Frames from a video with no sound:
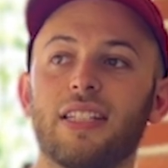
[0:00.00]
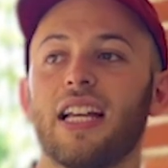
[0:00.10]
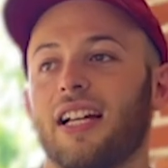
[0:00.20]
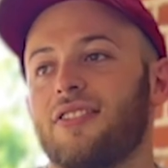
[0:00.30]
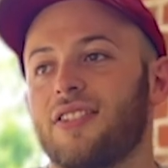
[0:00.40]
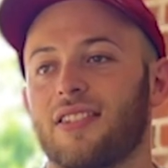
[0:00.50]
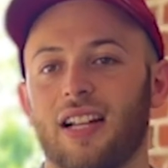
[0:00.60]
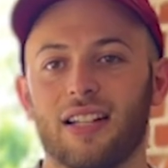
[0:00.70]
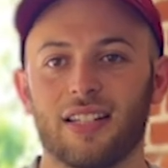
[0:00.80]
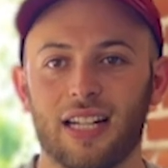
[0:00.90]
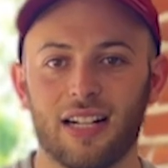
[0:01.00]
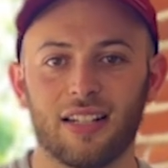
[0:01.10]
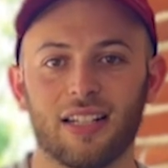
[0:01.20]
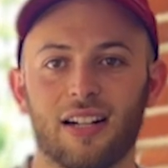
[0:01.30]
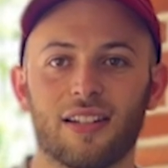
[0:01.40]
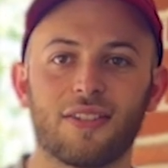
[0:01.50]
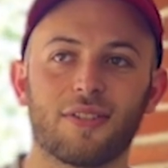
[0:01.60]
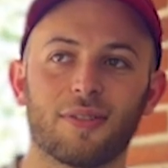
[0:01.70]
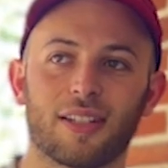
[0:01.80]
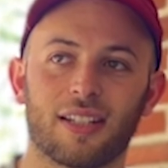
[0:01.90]
Yeah, I kind of got
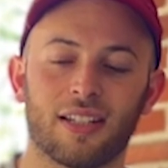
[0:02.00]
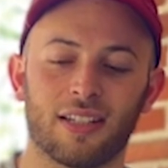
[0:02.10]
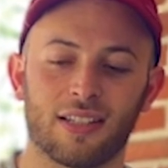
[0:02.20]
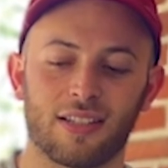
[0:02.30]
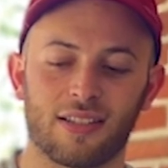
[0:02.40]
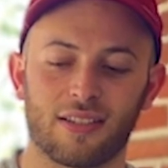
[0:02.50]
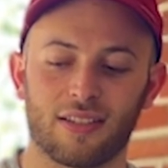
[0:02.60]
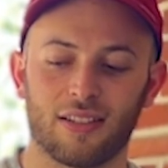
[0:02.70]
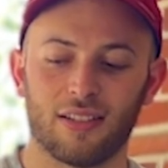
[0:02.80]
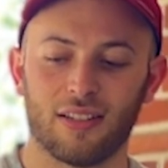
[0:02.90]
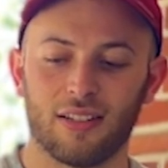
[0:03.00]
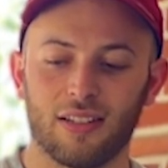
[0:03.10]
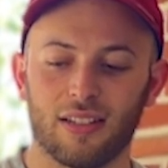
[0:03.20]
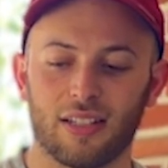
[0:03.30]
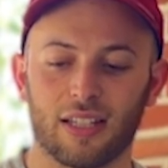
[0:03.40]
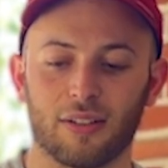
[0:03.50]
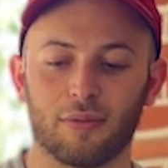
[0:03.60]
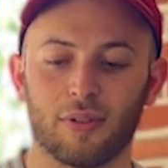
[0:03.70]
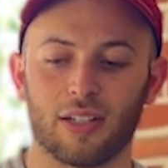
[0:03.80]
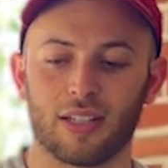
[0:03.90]
into it because it
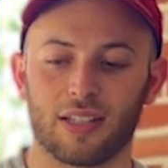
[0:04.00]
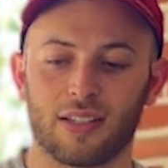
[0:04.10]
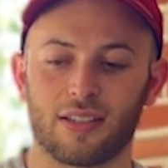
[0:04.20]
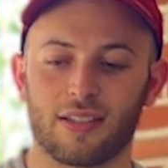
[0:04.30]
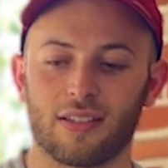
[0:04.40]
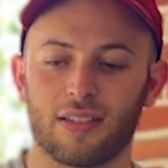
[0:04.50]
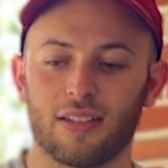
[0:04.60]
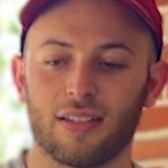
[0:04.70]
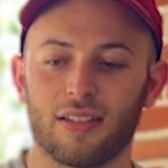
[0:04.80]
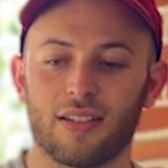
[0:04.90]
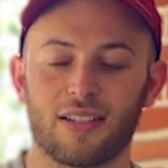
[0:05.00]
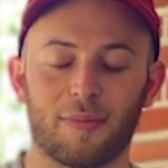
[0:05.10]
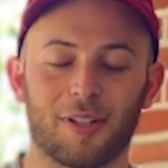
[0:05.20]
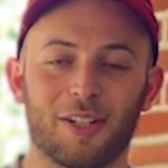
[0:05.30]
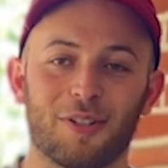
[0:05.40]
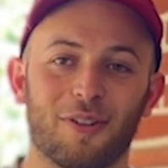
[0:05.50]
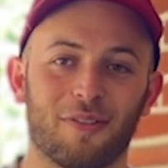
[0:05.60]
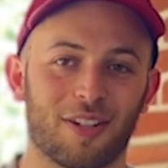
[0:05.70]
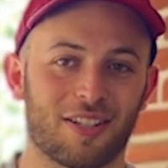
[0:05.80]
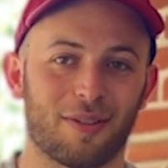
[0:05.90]
was something to do
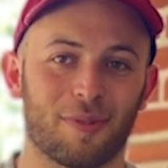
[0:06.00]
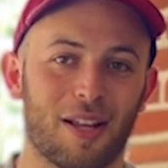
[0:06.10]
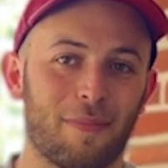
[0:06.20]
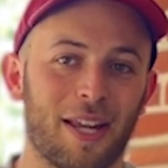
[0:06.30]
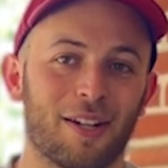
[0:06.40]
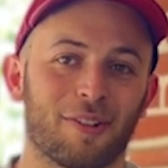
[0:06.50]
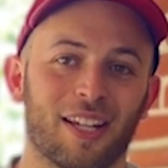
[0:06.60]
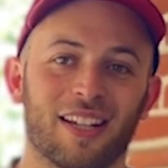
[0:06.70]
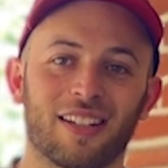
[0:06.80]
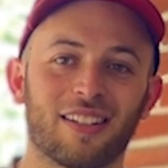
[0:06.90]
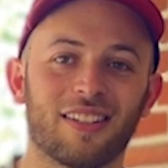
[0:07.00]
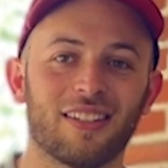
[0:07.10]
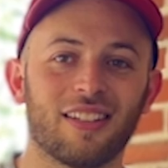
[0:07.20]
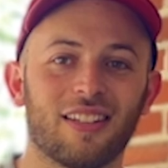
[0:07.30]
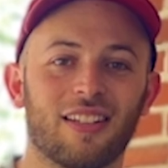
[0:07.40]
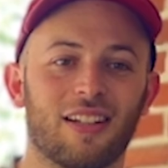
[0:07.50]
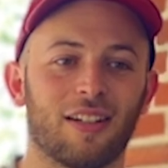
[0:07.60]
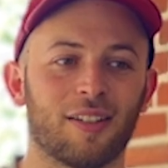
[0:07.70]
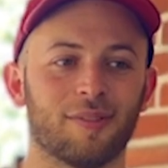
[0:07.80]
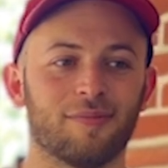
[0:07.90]
over the summer that paid okay.
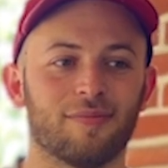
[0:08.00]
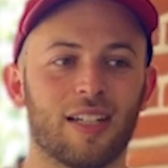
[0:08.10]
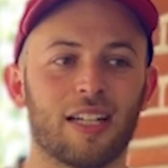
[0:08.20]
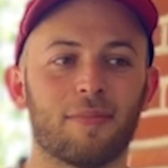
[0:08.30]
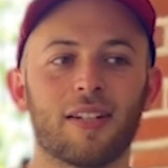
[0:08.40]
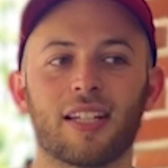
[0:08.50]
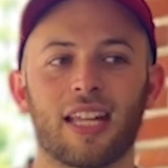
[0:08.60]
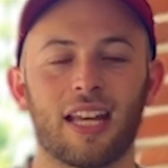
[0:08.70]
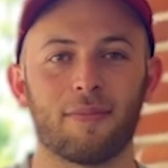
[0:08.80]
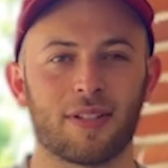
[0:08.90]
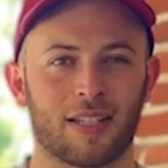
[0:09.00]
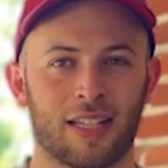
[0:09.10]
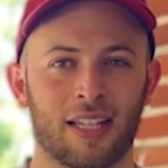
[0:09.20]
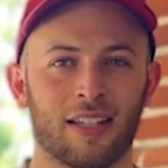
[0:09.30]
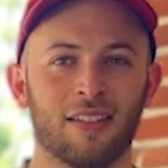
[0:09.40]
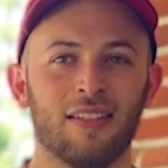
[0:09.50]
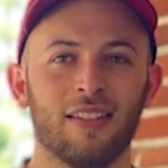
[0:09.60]
I'd been to camp as a kid,